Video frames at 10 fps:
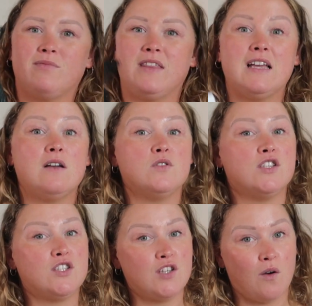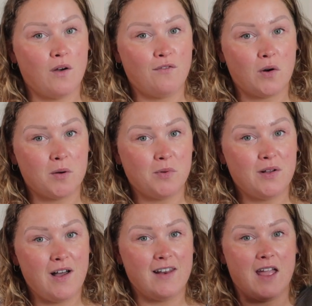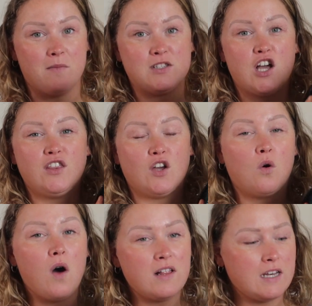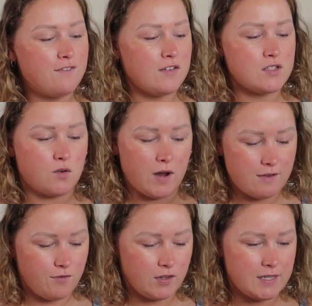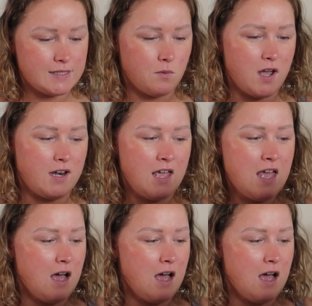It was so affordable on Amazon. The quality feels great for this one.